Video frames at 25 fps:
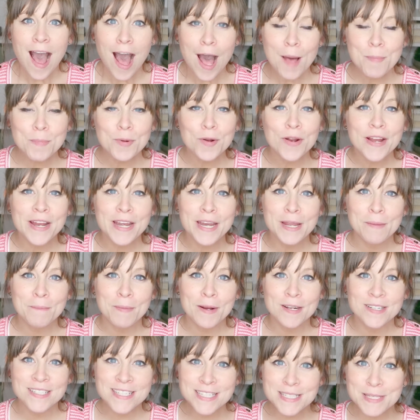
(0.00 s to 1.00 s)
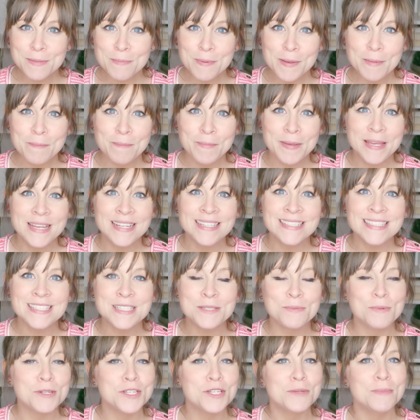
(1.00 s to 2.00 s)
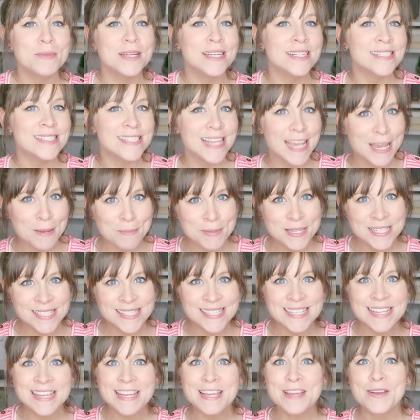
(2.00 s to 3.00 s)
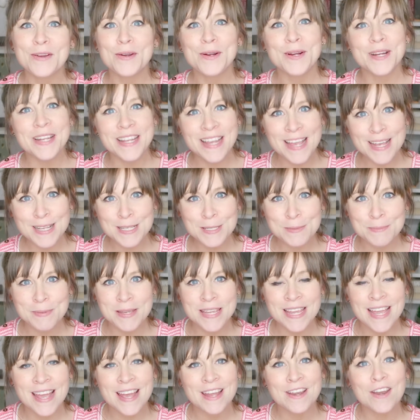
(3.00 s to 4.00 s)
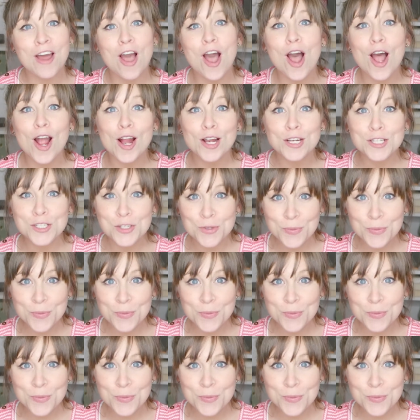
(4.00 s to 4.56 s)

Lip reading: Operating participant pins, which means ABC or ESPN, are